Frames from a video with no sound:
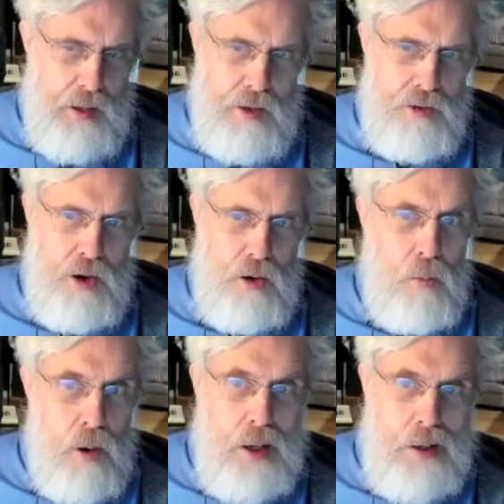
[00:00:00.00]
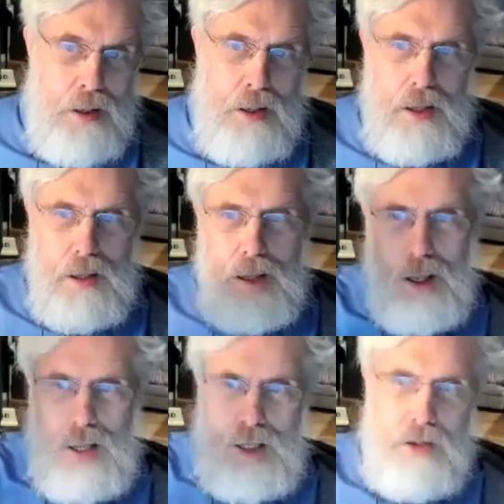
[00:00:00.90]
share one
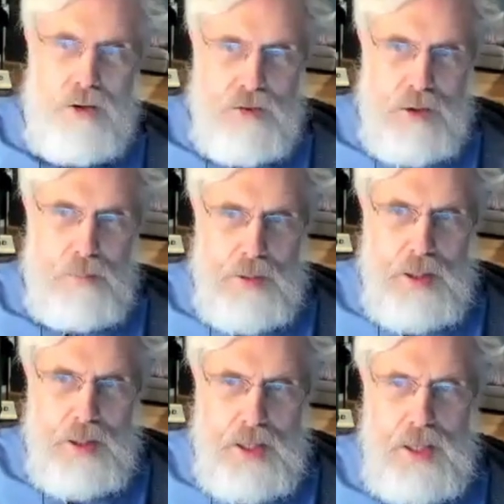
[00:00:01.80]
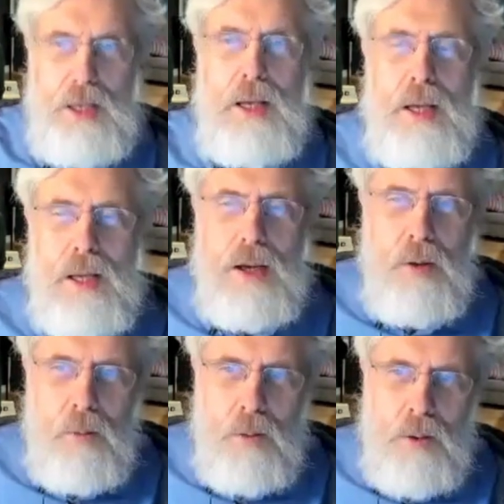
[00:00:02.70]
and the other separately,
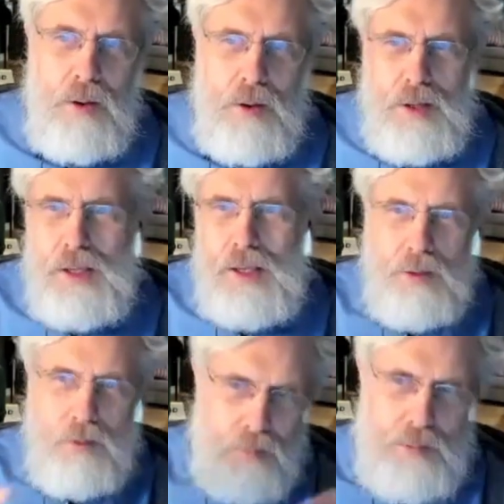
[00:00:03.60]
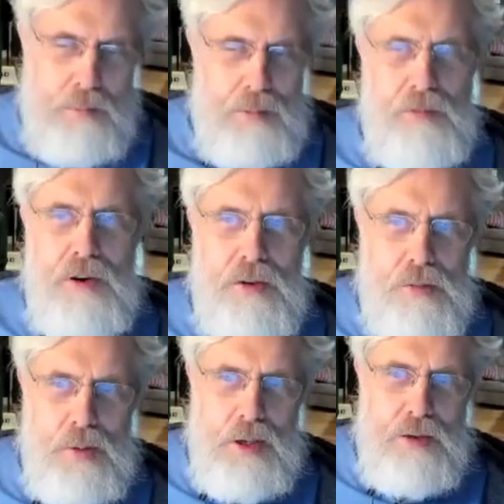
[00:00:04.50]
or encrypt them in
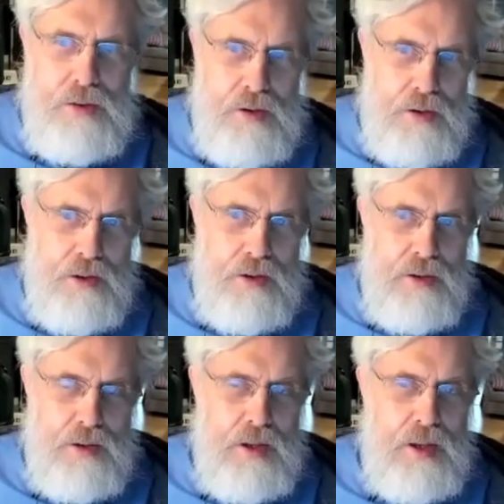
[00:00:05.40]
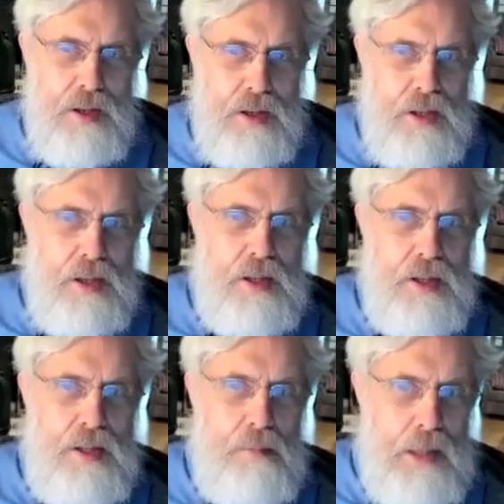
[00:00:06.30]
various ways that de- de-
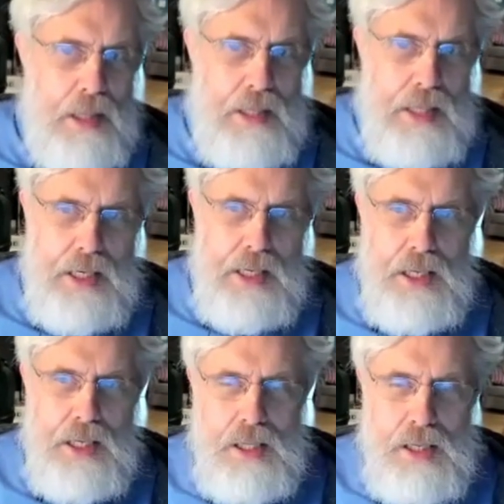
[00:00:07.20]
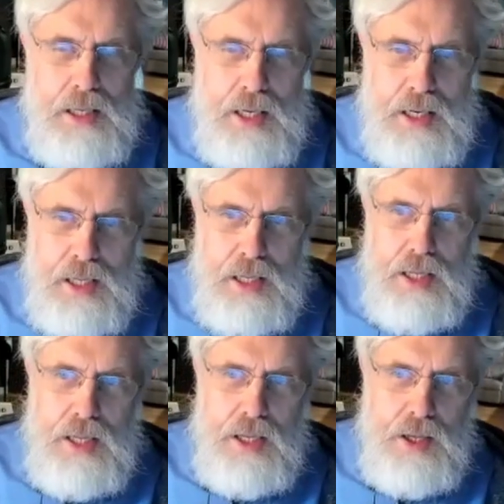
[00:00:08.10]
debilitated the data,
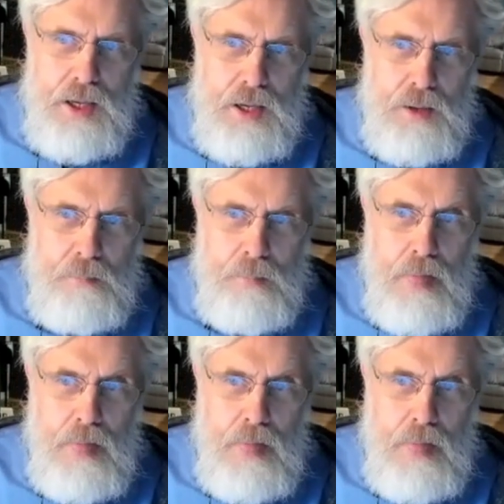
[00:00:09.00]
um,